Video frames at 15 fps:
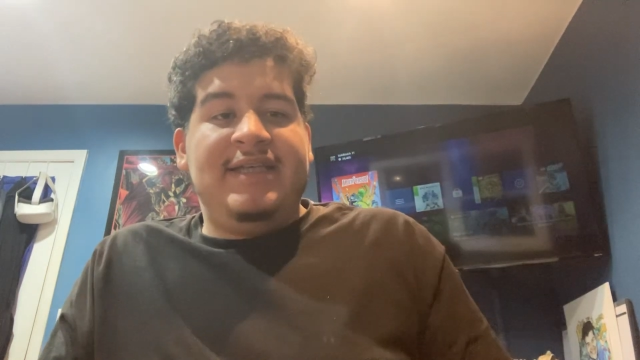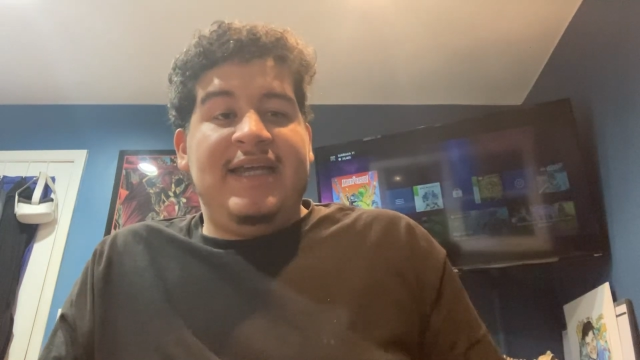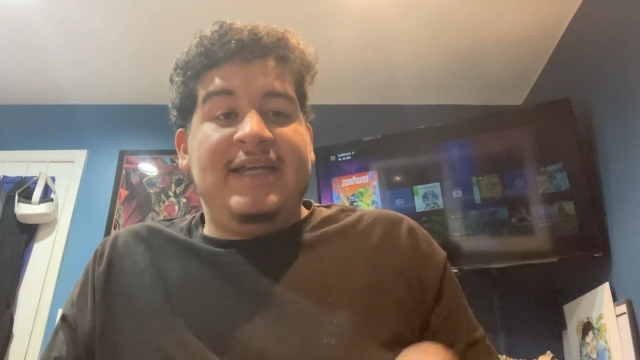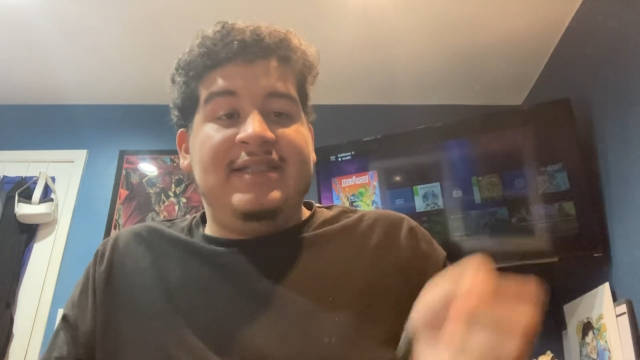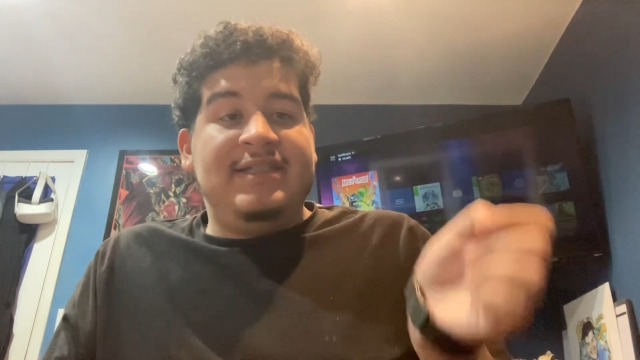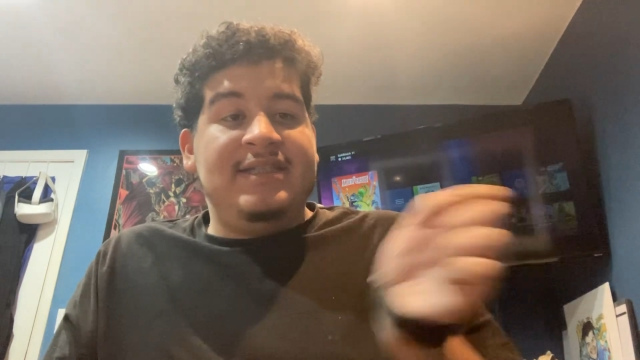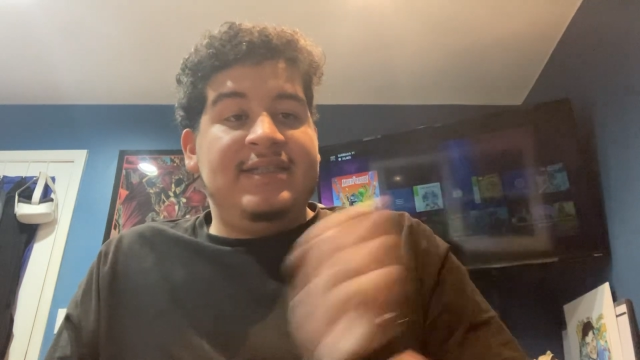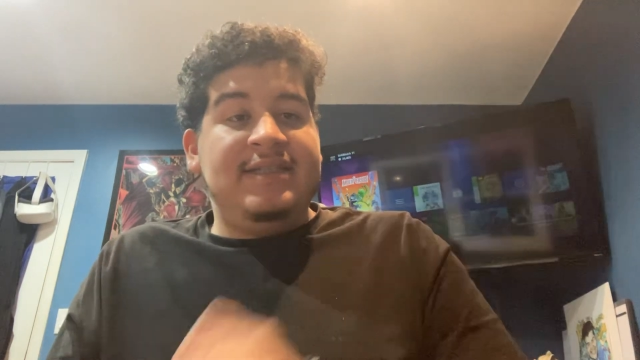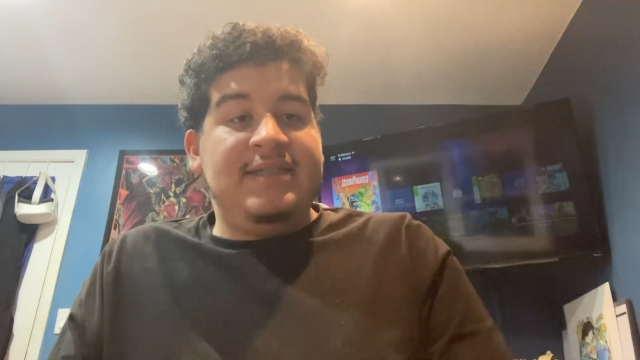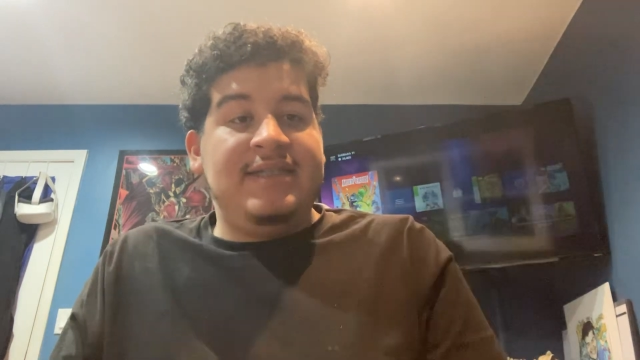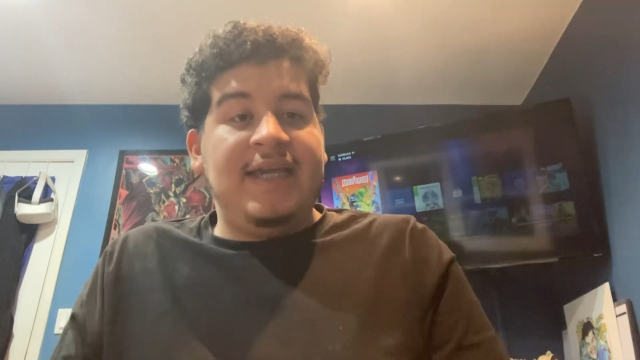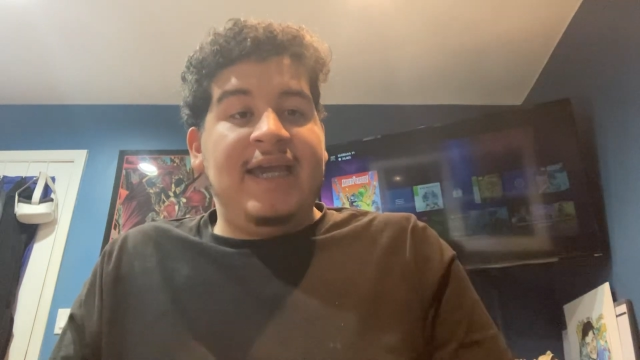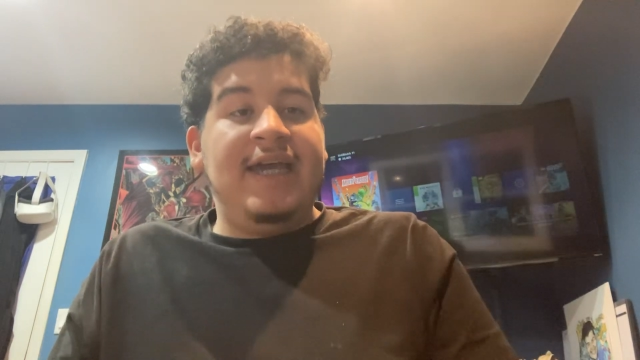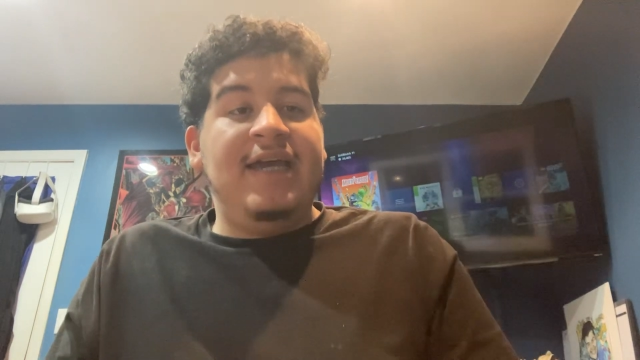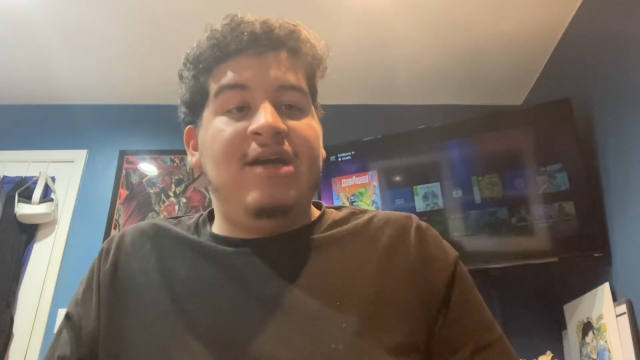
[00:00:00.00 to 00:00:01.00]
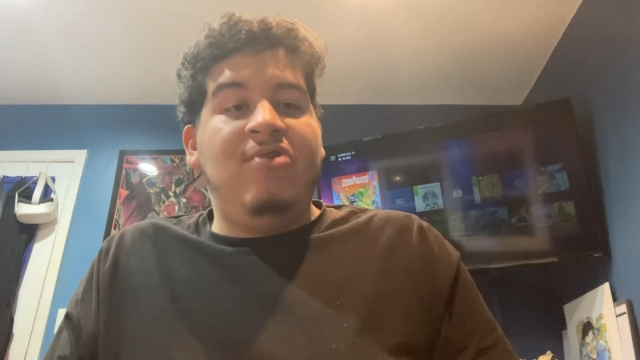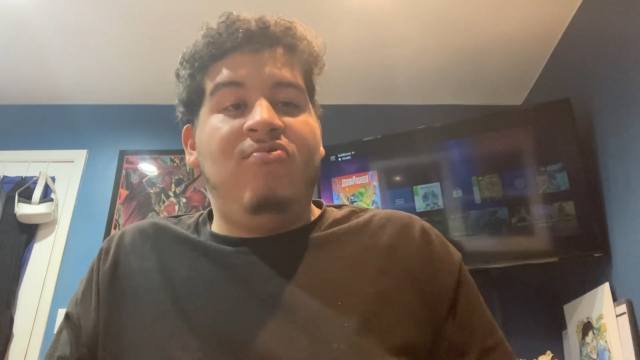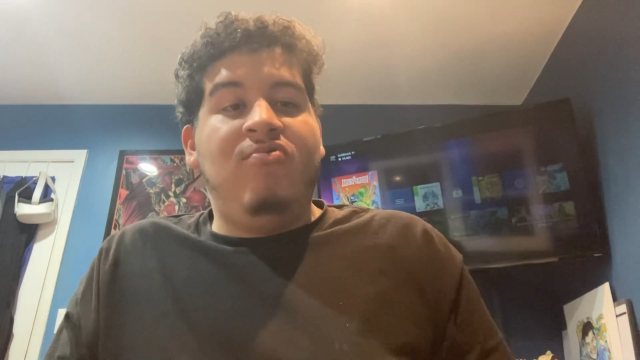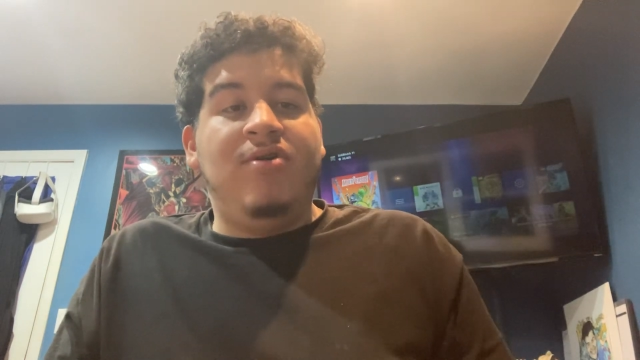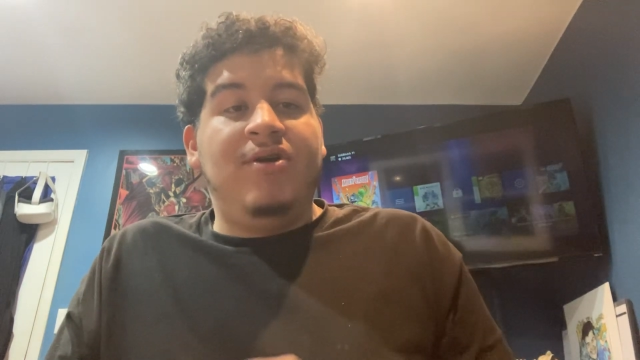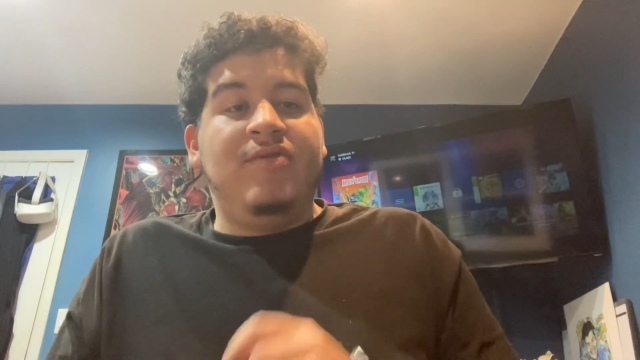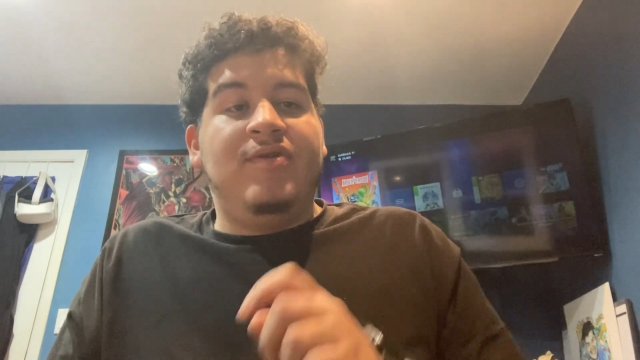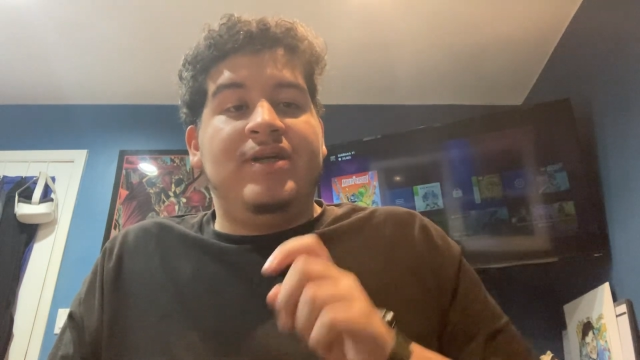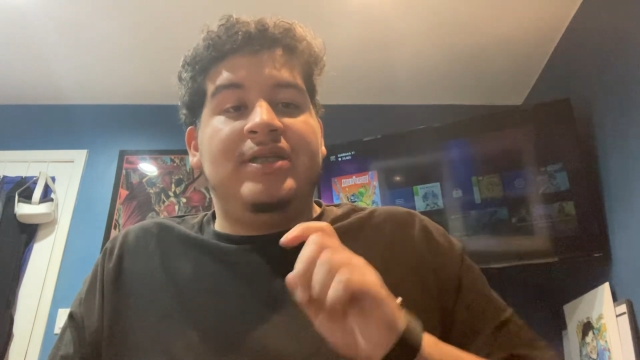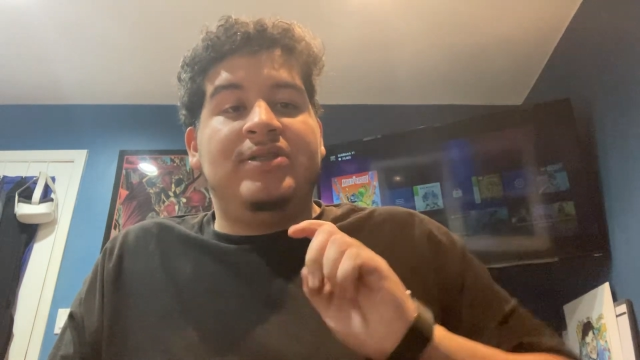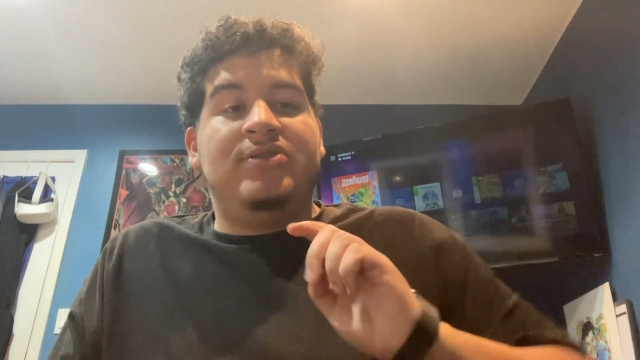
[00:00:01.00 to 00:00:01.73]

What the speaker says: and today we're going